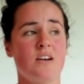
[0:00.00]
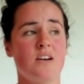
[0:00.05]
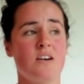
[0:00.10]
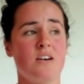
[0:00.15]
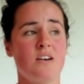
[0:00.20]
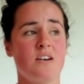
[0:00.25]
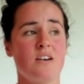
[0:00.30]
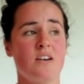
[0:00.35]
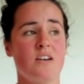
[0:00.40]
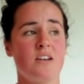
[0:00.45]

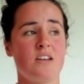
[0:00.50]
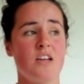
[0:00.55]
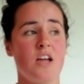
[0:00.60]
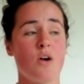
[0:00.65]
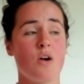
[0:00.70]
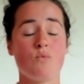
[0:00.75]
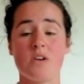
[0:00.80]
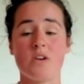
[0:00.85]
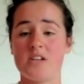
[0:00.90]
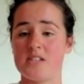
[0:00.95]
I
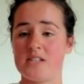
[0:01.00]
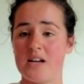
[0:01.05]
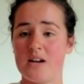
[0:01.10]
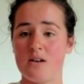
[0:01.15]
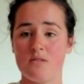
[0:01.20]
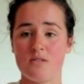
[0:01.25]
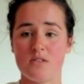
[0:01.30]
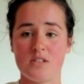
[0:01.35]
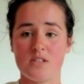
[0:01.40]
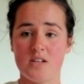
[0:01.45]
reached
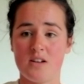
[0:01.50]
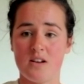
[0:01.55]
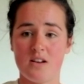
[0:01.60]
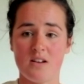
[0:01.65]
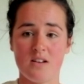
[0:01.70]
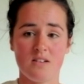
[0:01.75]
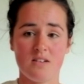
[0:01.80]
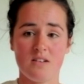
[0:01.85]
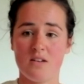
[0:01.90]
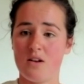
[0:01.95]
out
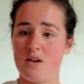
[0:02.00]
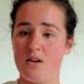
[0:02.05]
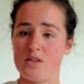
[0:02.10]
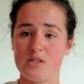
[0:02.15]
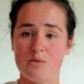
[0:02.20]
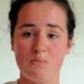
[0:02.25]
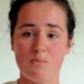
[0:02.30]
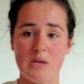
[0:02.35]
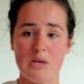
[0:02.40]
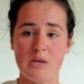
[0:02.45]
to loads
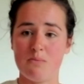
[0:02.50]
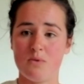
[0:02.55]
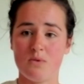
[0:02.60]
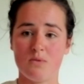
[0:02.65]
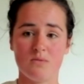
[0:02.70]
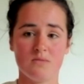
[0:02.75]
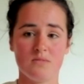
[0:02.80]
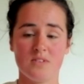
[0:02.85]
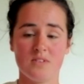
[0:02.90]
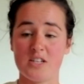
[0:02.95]
of people.